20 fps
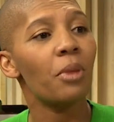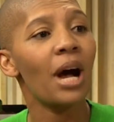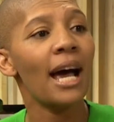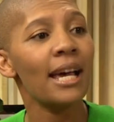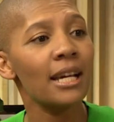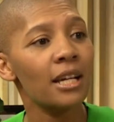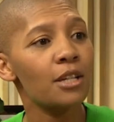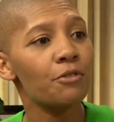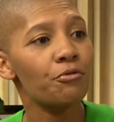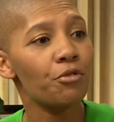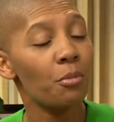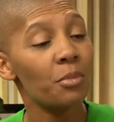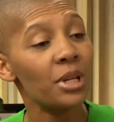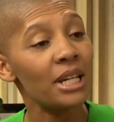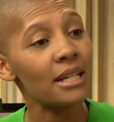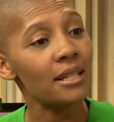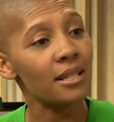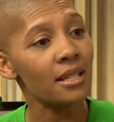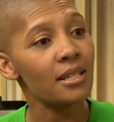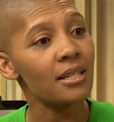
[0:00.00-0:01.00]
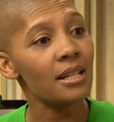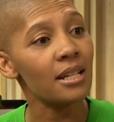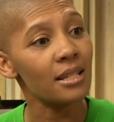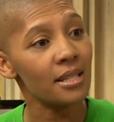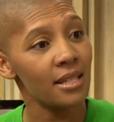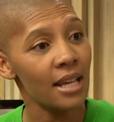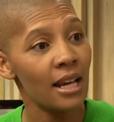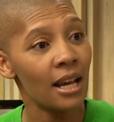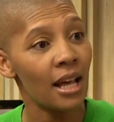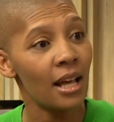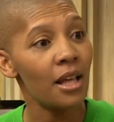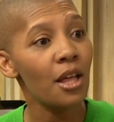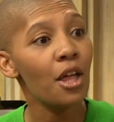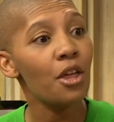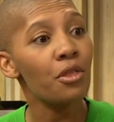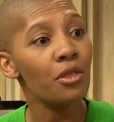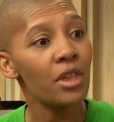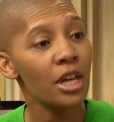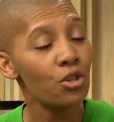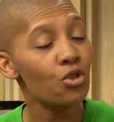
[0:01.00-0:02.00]
buying it from an existing seller,
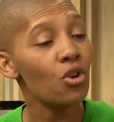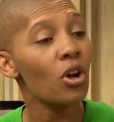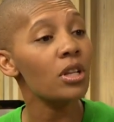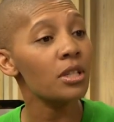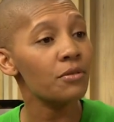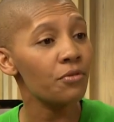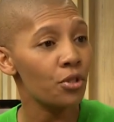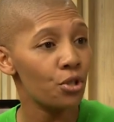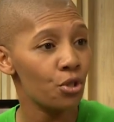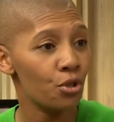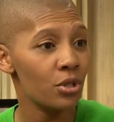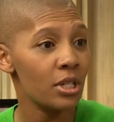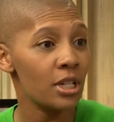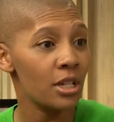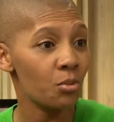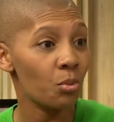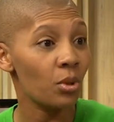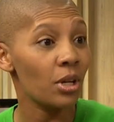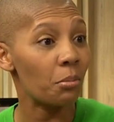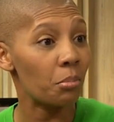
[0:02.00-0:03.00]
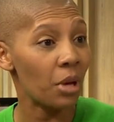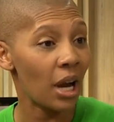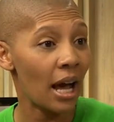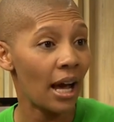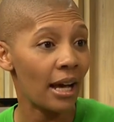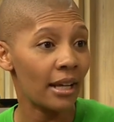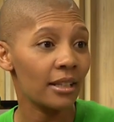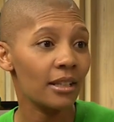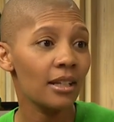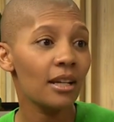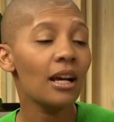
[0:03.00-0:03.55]
then transfer duties will apply.